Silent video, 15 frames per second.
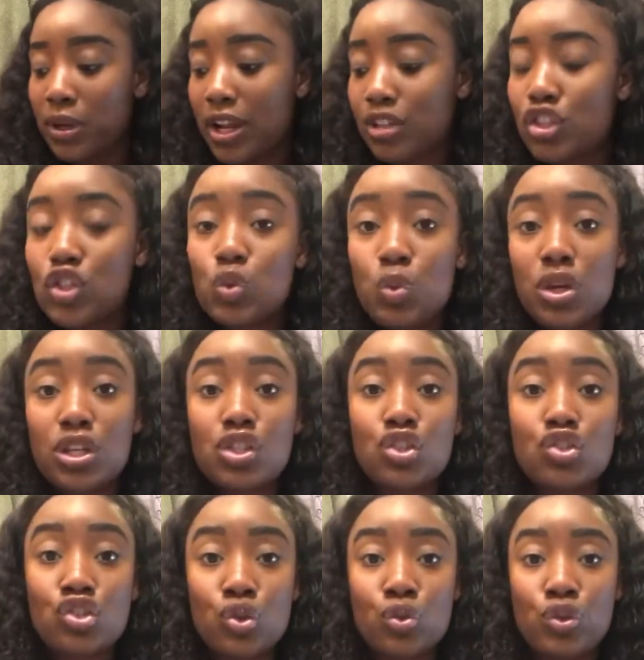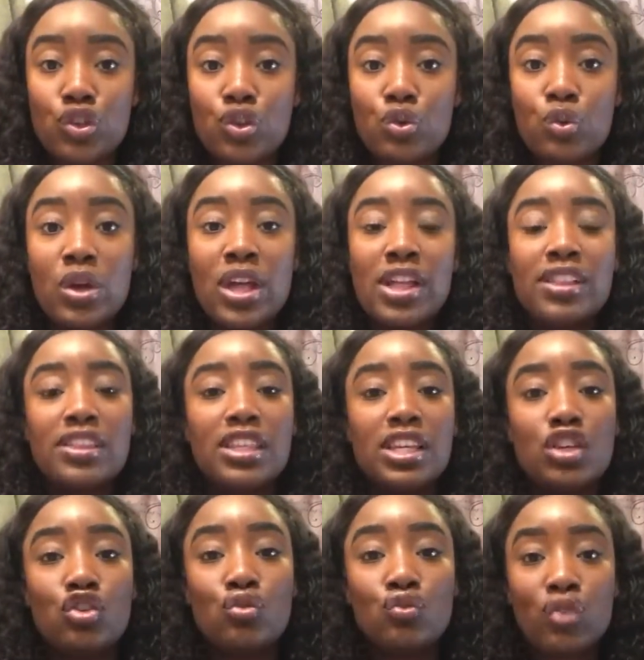but I just wanted to show you the